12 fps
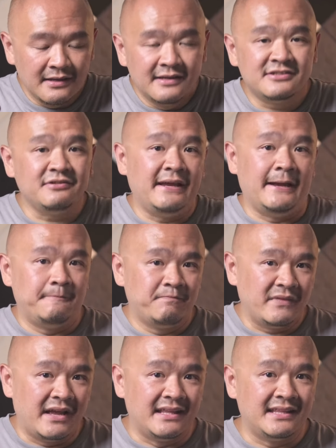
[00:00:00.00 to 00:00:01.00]
So yeah,
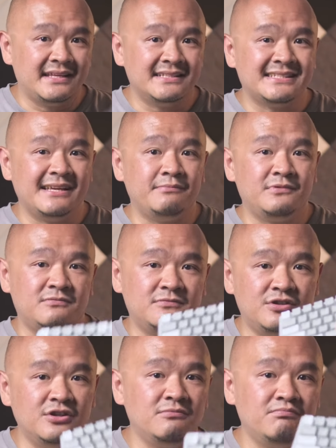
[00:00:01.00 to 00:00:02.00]
I think it's a
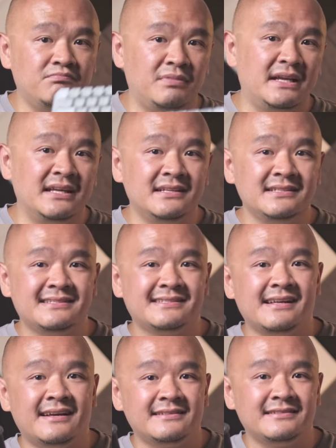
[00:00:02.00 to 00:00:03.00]
good beginner's
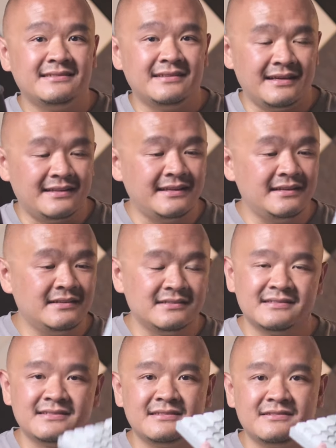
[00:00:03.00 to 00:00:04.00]
start. I think it's